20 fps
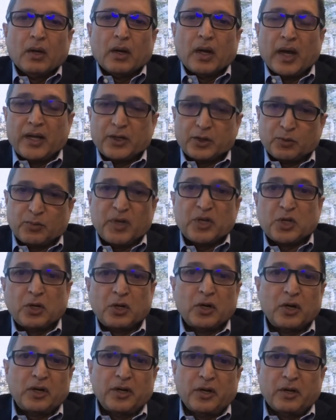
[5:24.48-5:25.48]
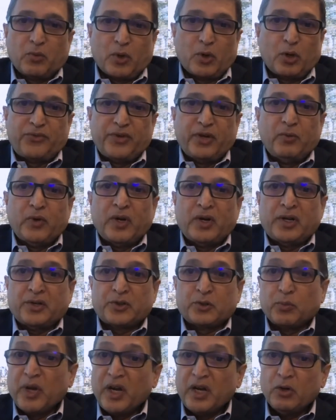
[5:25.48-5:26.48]
As mentioned earlier, one of
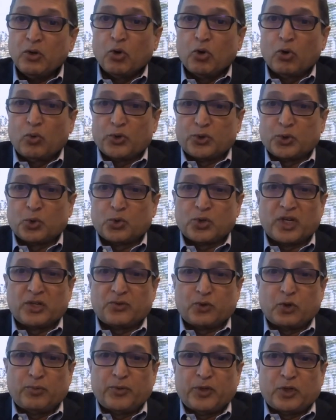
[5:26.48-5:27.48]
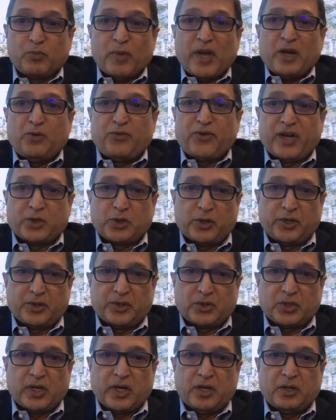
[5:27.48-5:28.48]
Inventec's main goal was to transform its manufacturing
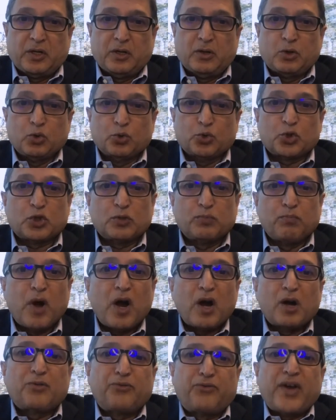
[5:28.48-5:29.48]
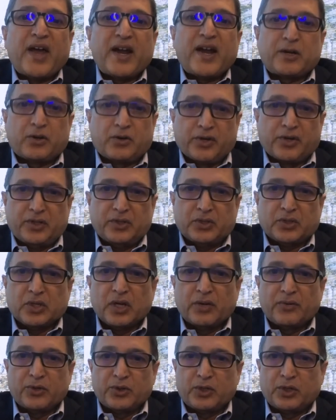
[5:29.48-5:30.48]
site into smart factories,
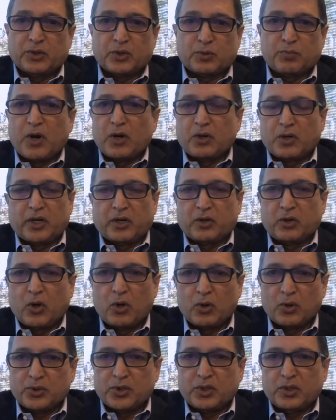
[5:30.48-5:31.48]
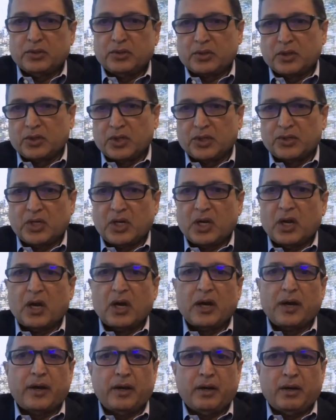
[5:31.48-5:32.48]
leveraging smart technologies such as
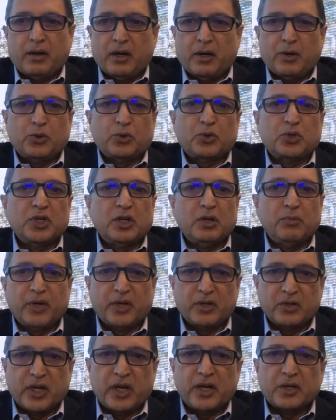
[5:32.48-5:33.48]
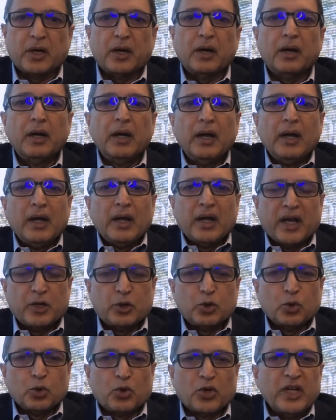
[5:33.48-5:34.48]
AI, IoT, big data, and
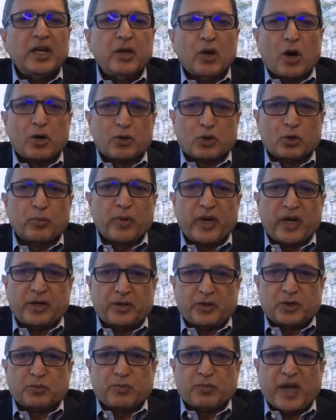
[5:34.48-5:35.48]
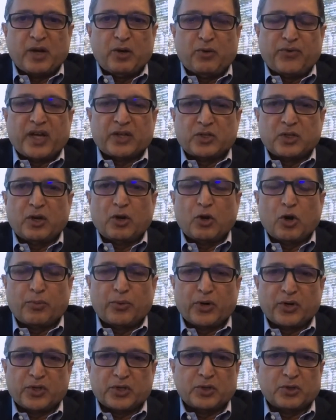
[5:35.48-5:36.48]
to really automate its manufacturing
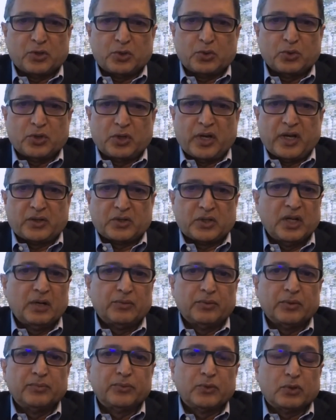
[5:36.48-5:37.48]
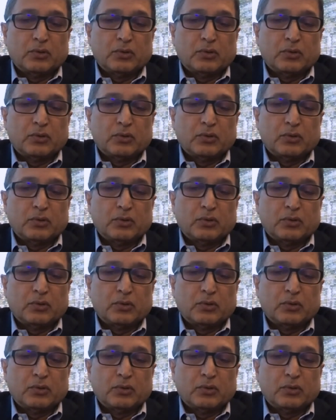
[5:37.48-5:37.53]
operation to the next level.